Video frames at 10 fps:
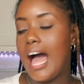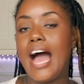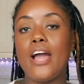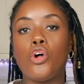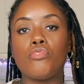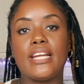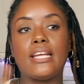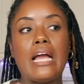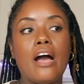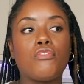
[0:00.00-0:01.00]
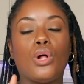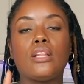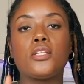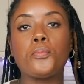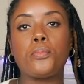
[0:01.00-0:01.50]
I already have
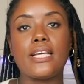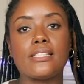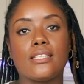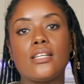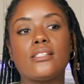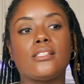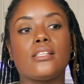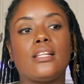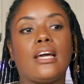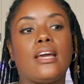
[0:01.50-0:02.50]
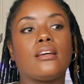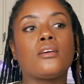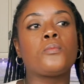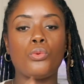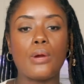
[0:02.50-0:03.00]
all the basics
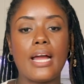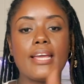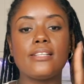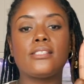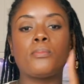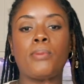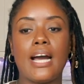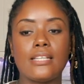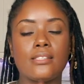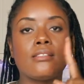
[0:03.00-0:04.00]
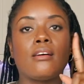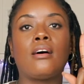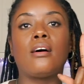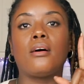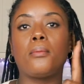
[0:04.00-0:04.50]
like rice,
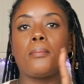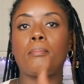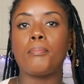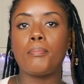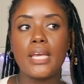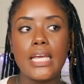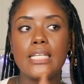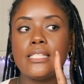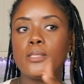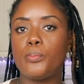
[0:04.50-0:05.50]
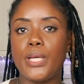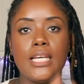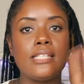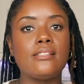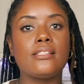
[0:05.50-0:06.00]
pasta, peas,
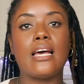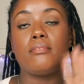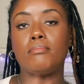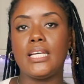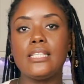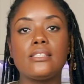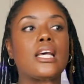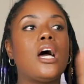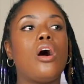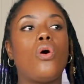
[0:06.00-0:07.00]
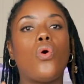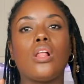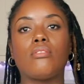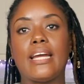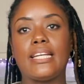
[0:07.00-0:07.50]
beans, and meat
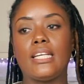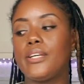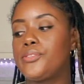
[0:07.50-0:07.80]
already,